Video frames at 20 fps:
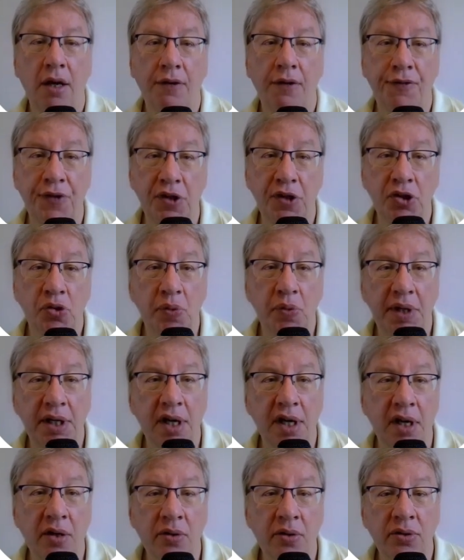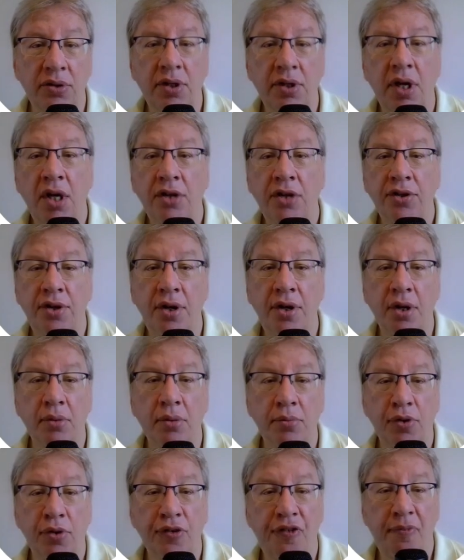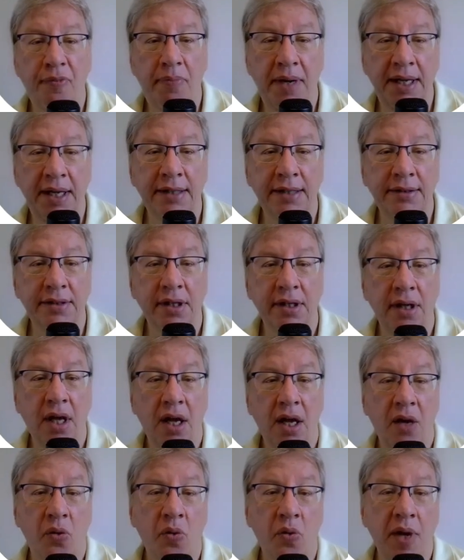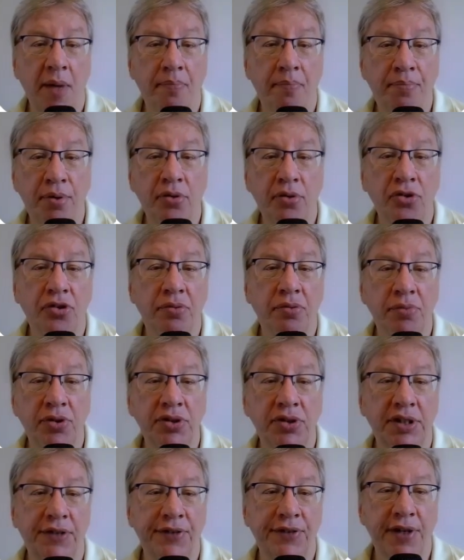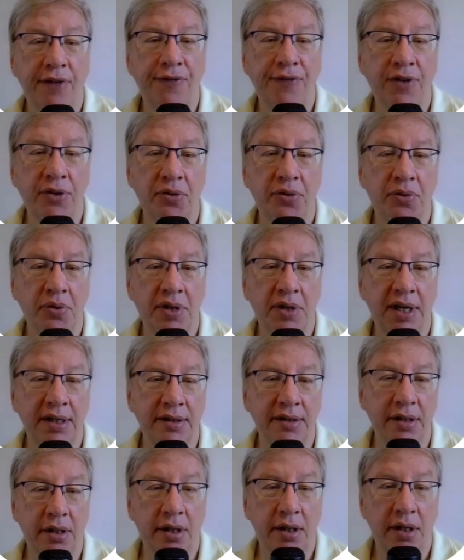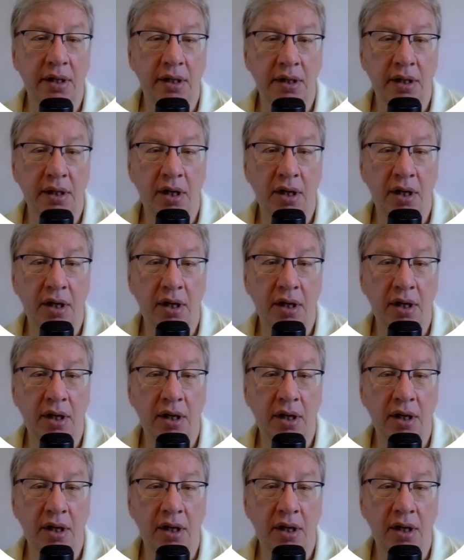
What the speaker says: First, we count the number of places where both motifs are found together.